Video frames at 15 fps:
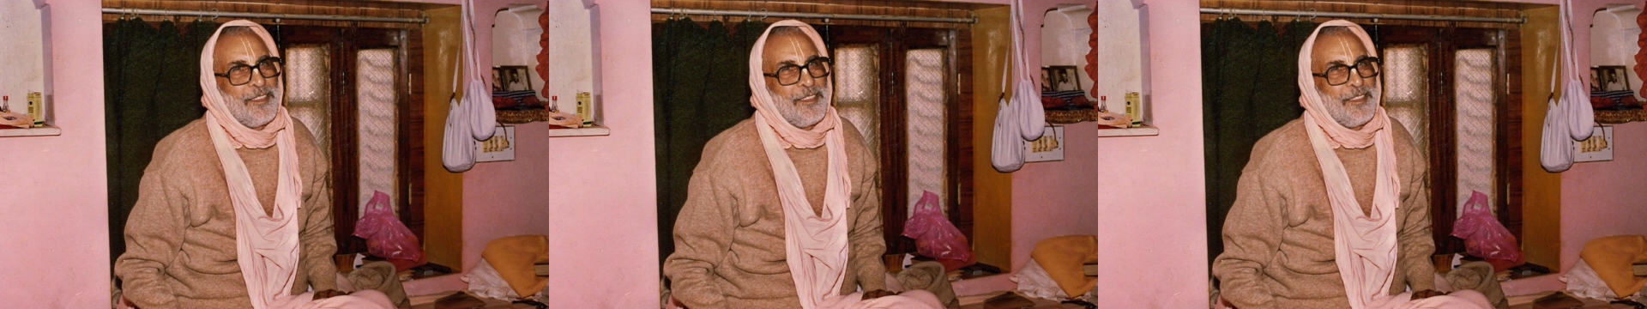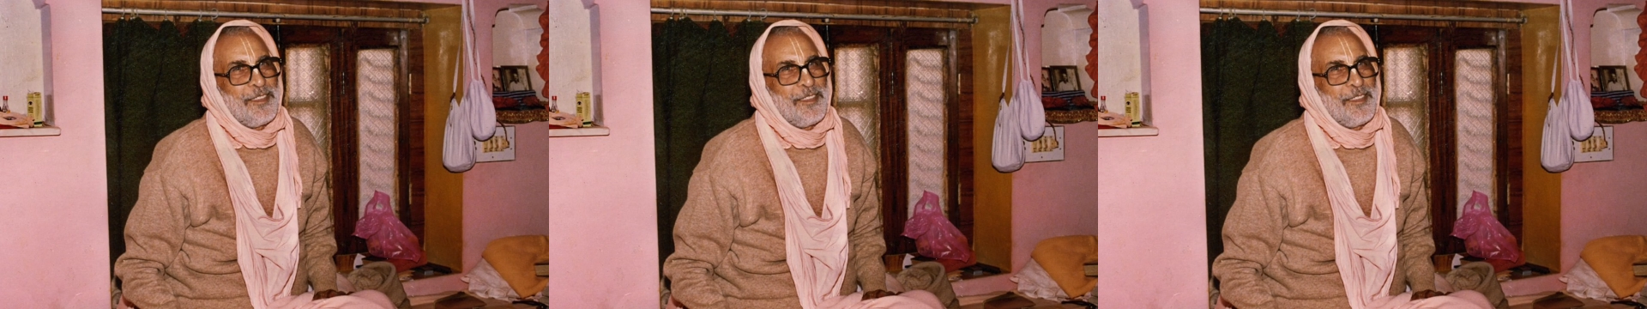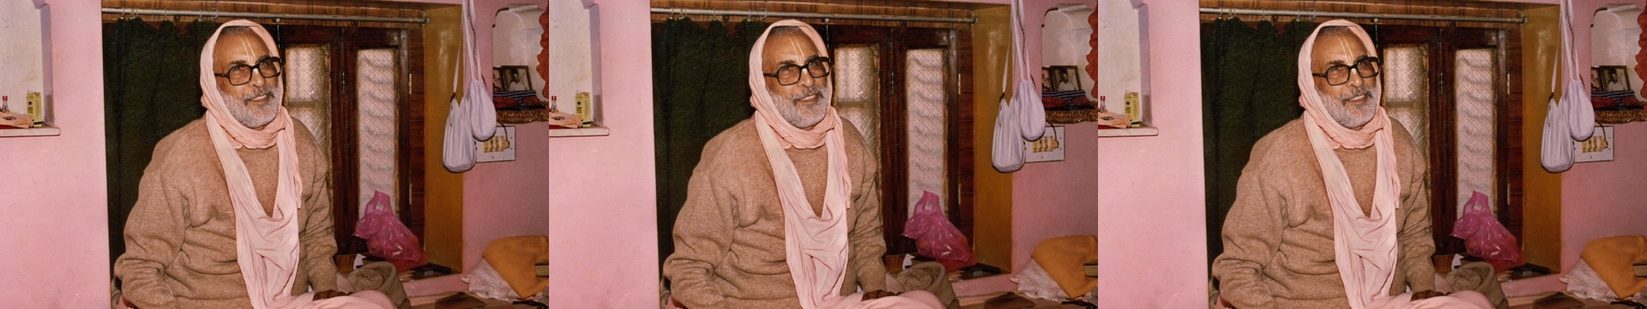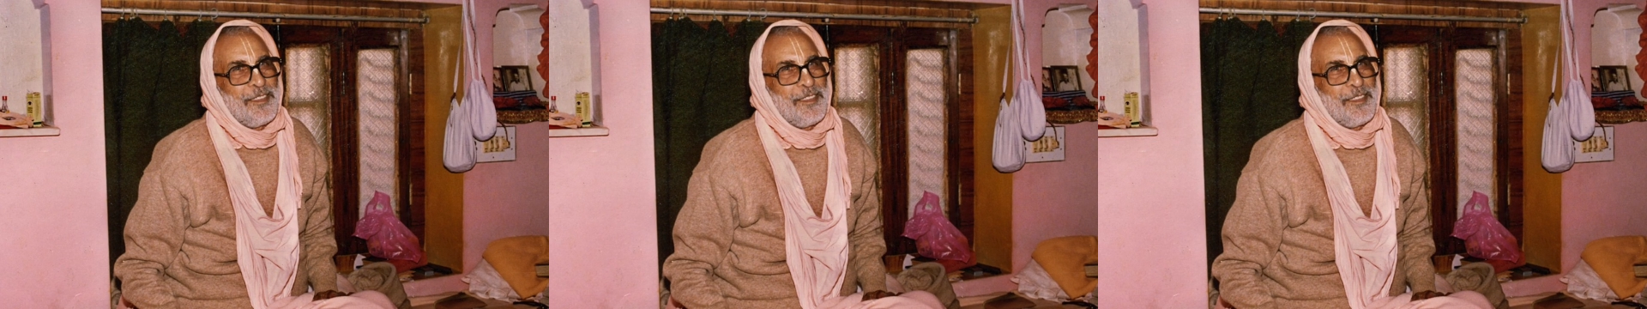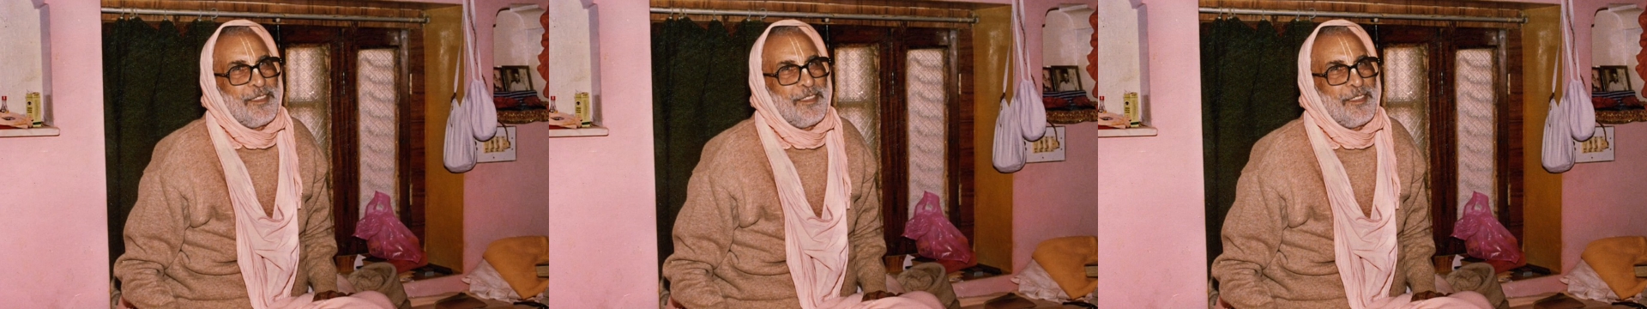
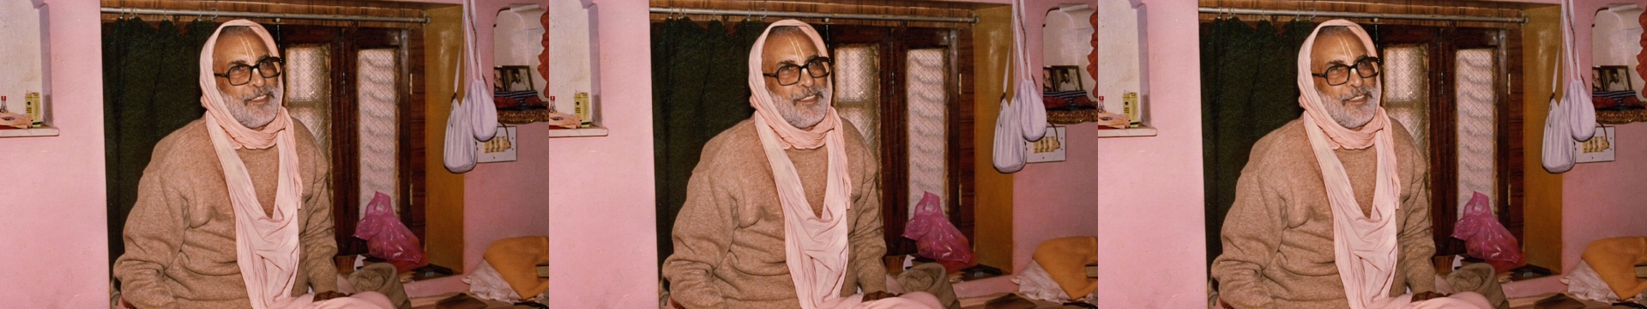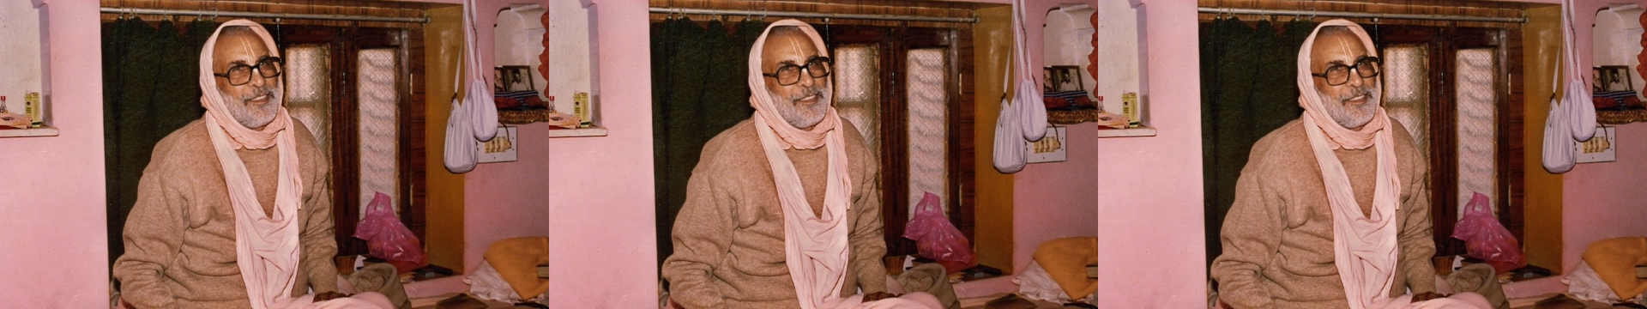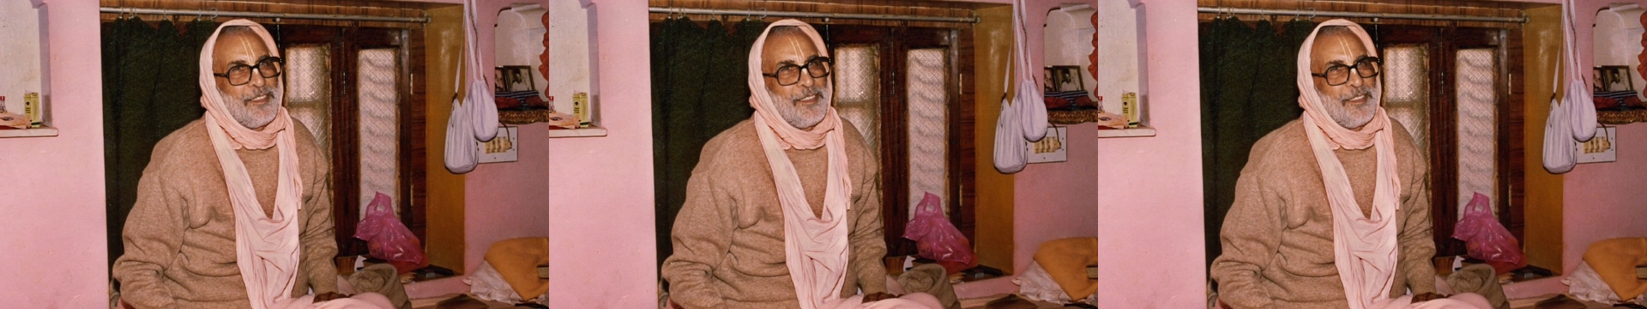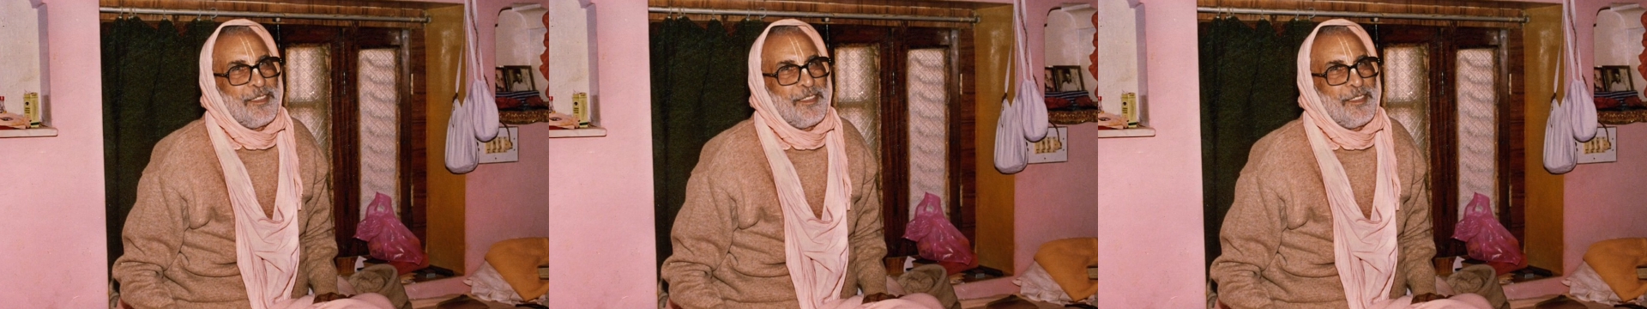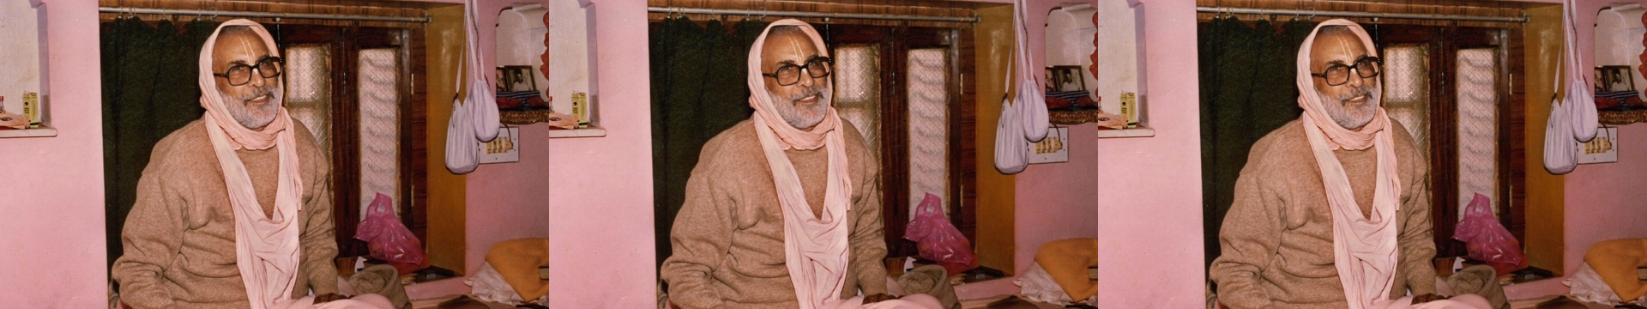
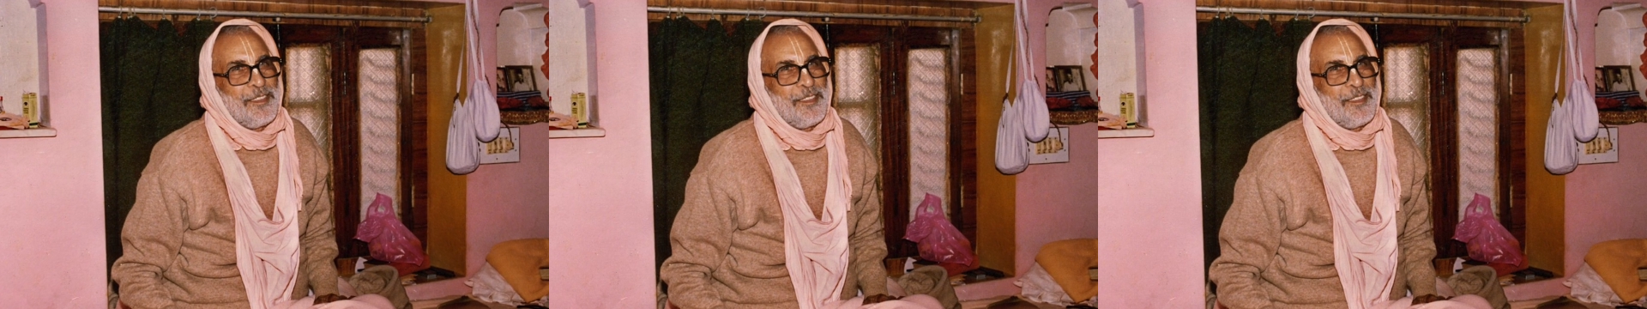Nothing is said.